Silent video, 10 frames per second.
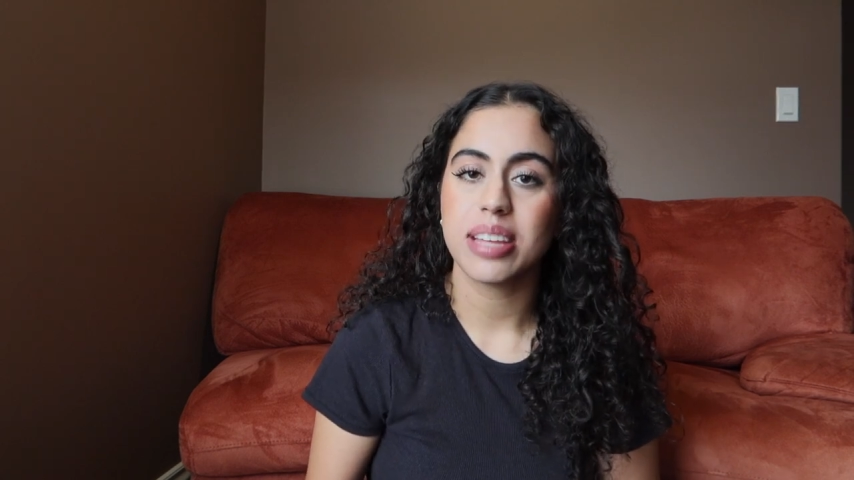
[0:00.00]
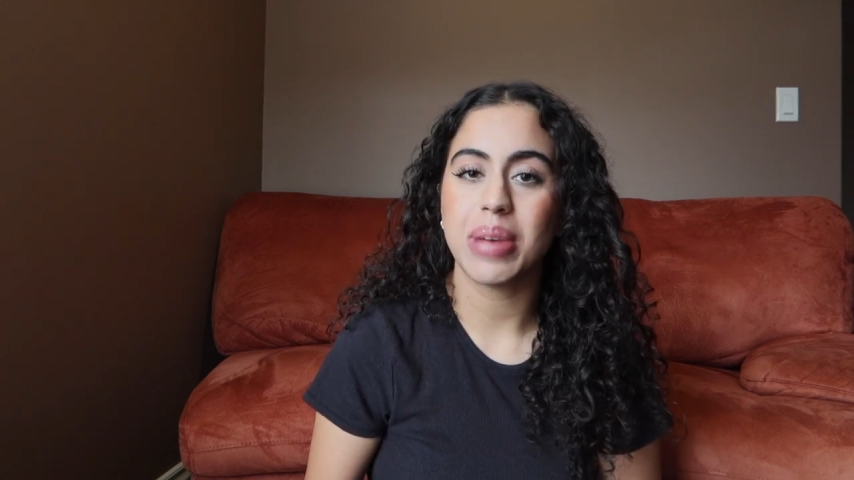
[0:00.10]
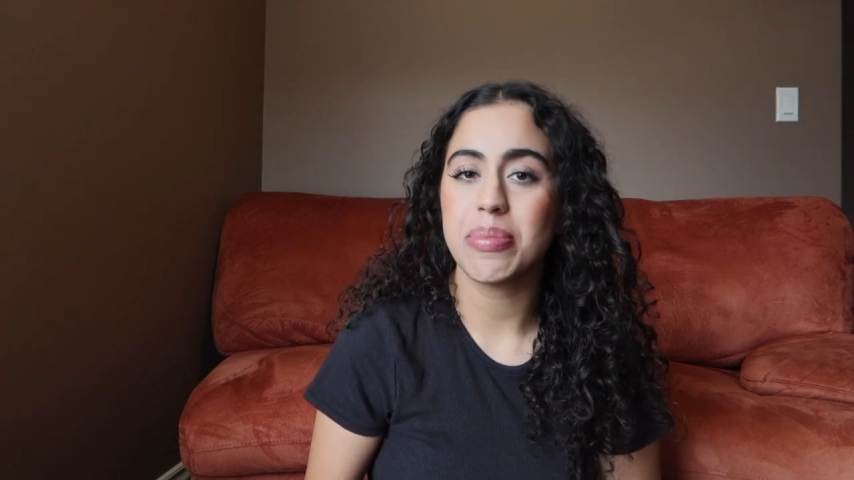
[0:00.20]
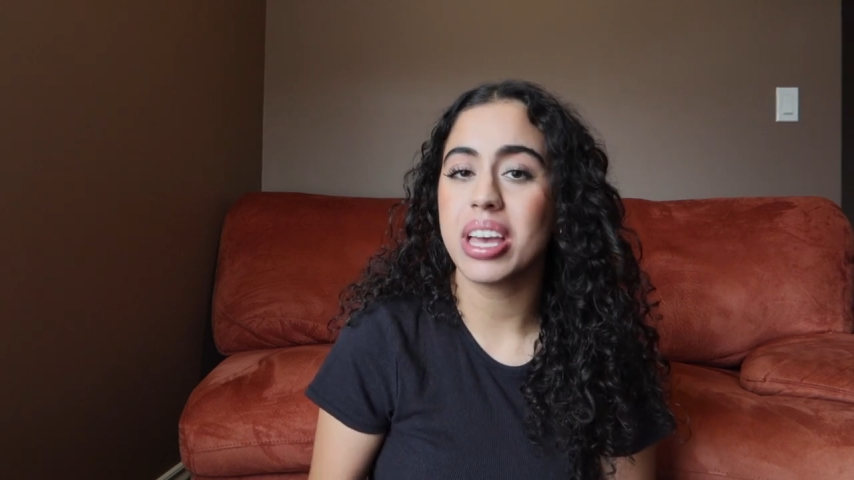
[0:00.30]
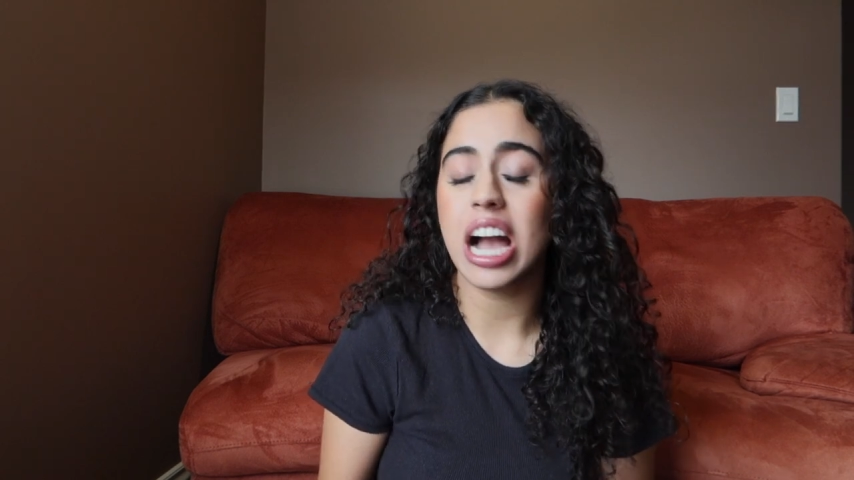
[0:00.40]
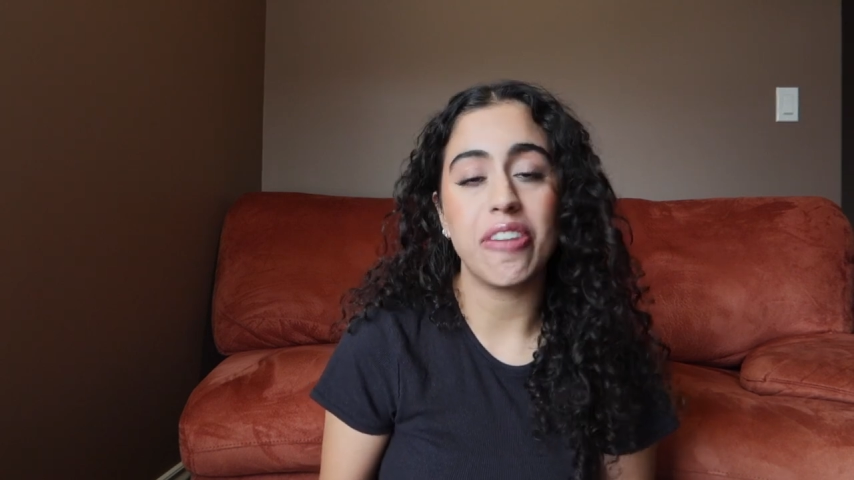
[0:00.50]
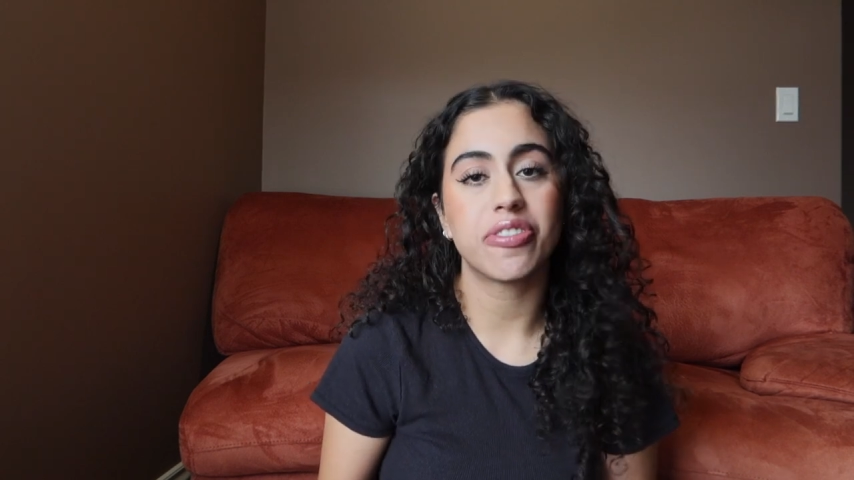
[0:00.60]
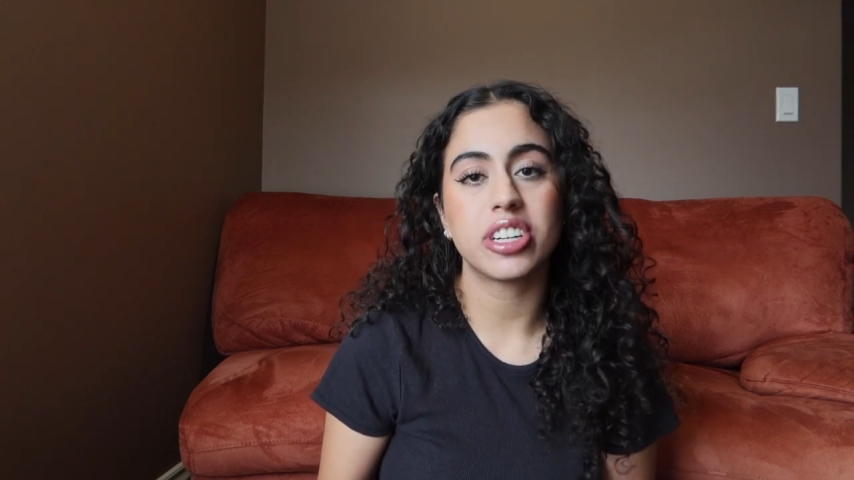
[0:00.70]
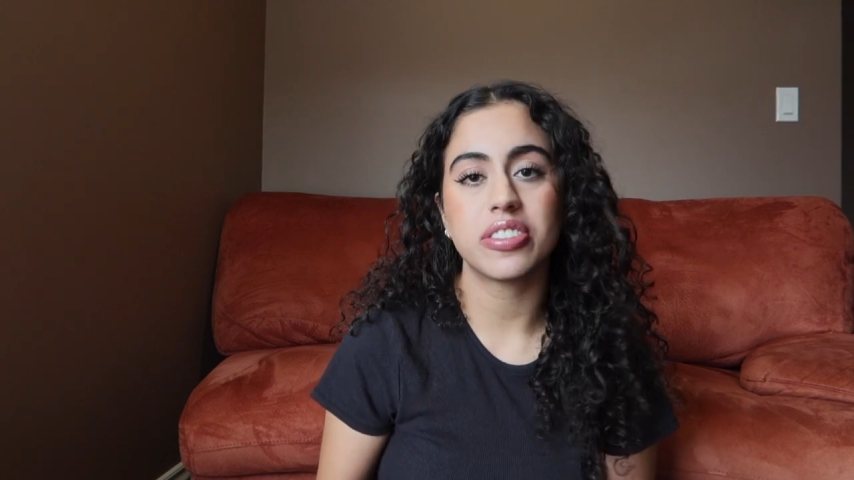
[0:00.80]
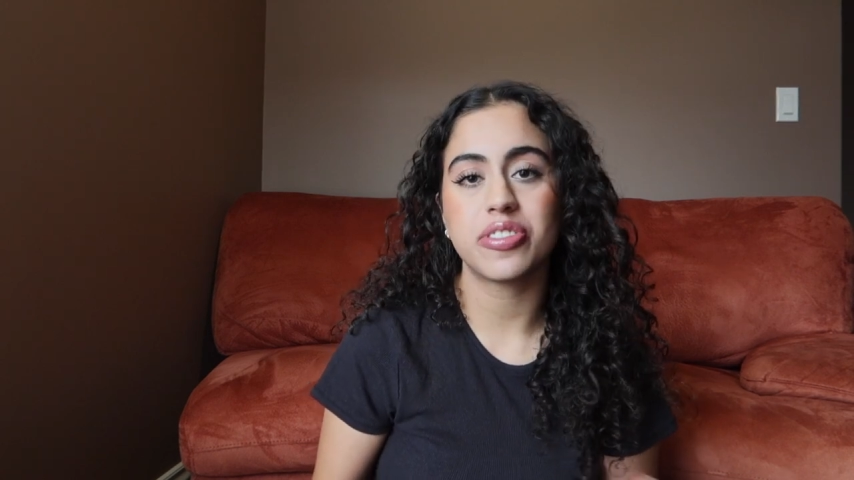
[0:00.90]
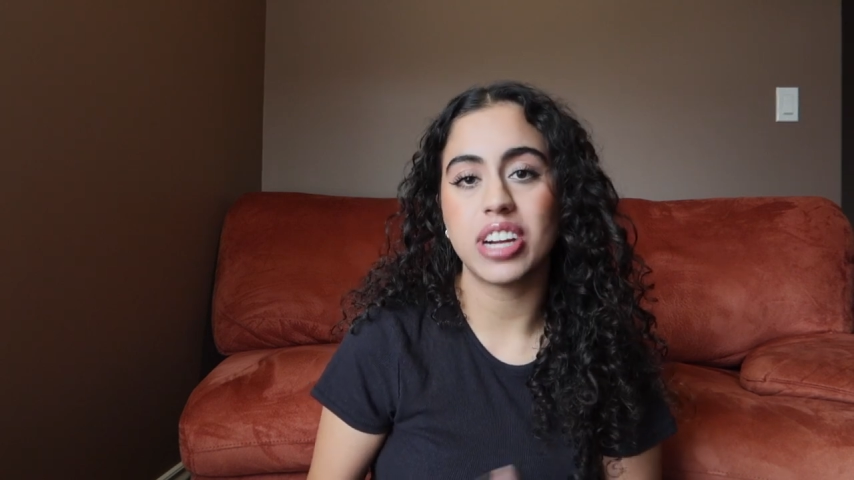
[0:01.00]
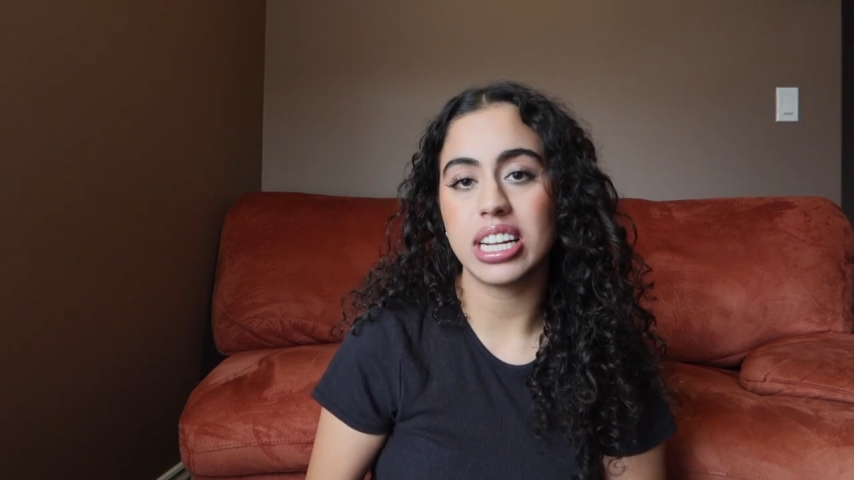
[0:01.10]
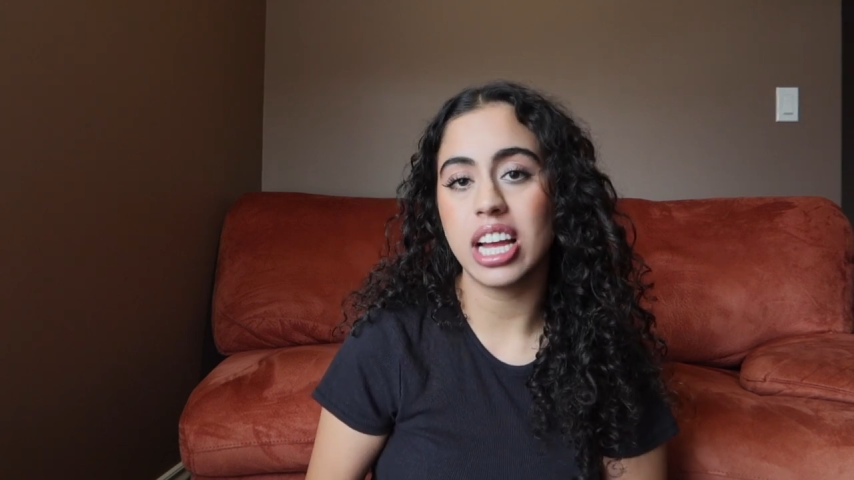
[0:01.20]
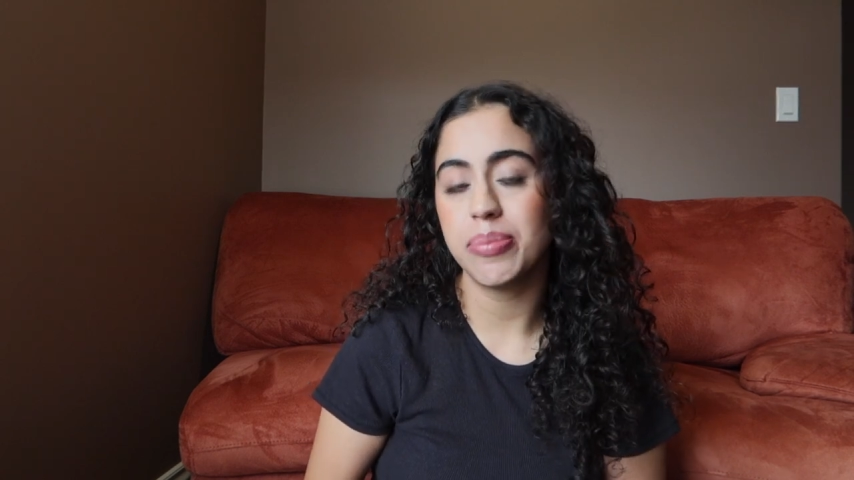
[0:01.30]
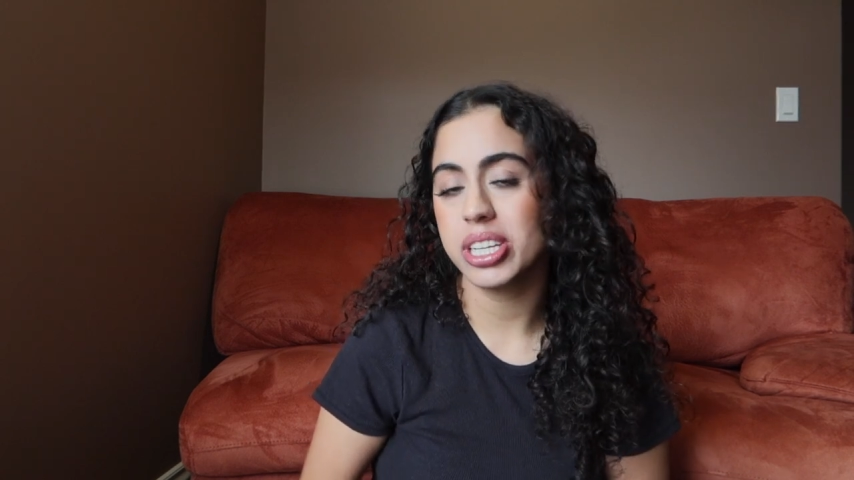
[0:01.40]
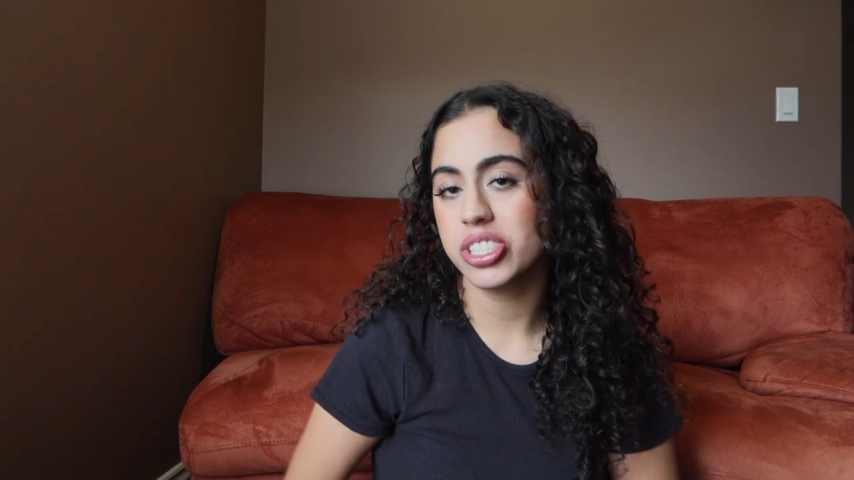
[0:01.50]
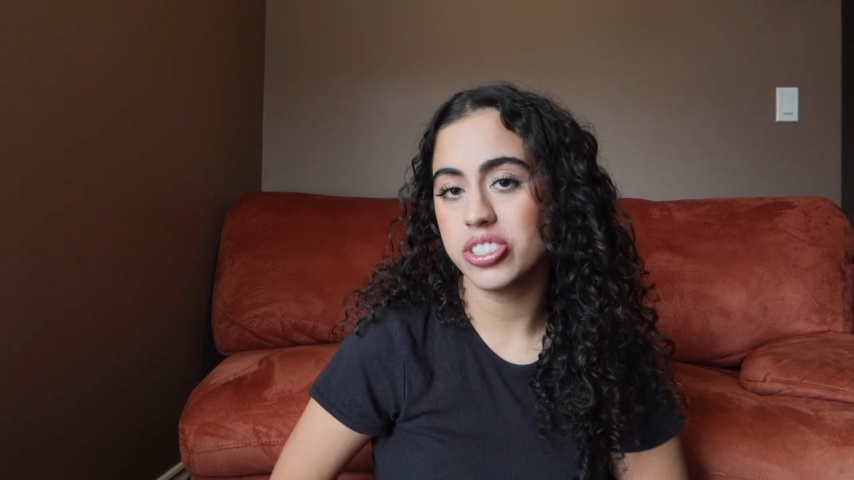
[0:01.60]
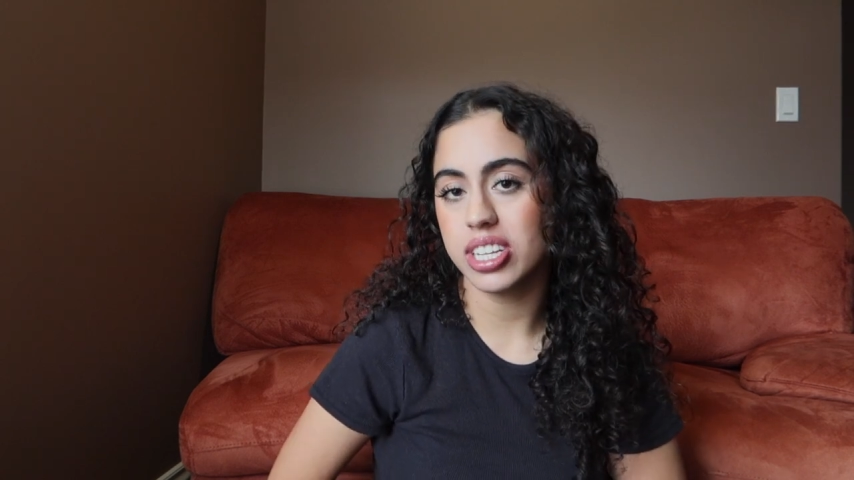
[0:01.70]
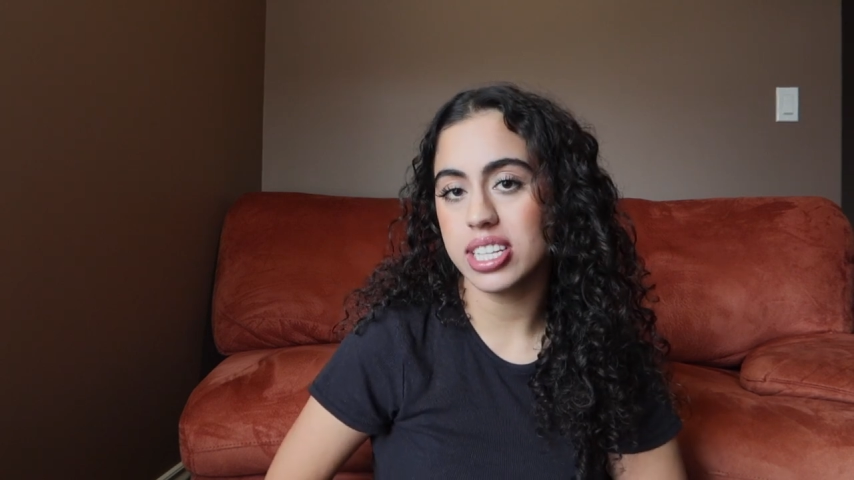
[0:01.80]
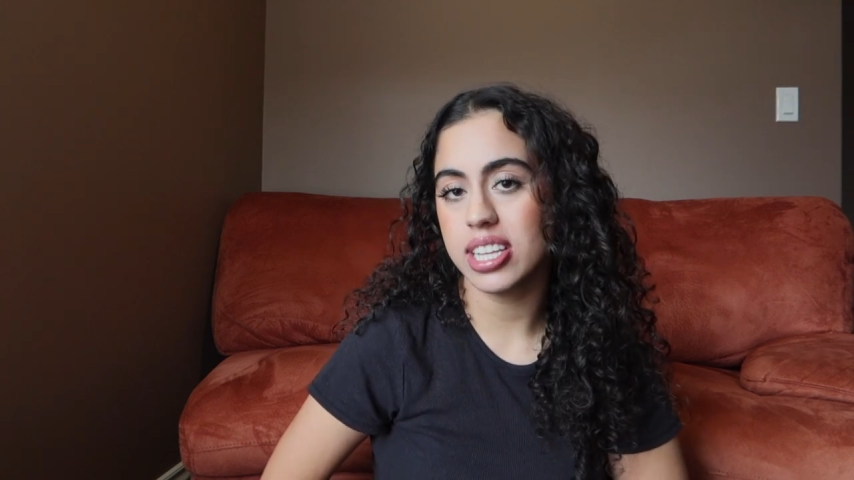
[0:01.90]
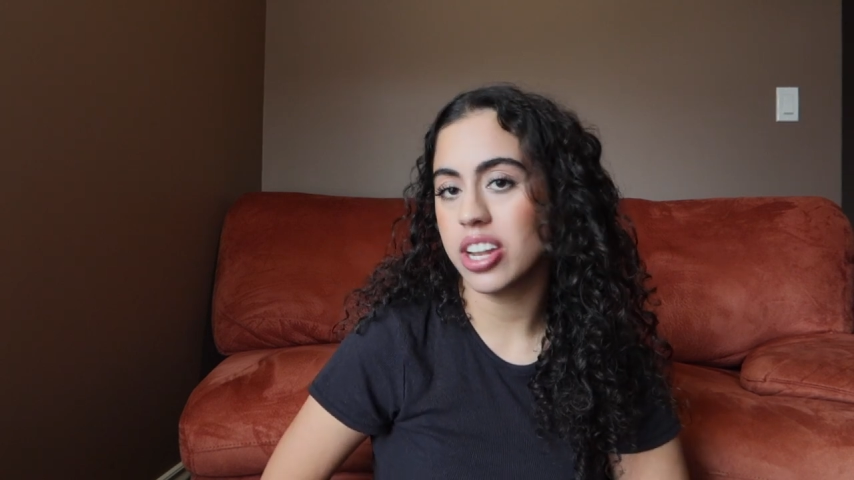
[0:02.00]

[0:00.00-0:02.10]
maybe comfort for incoming students.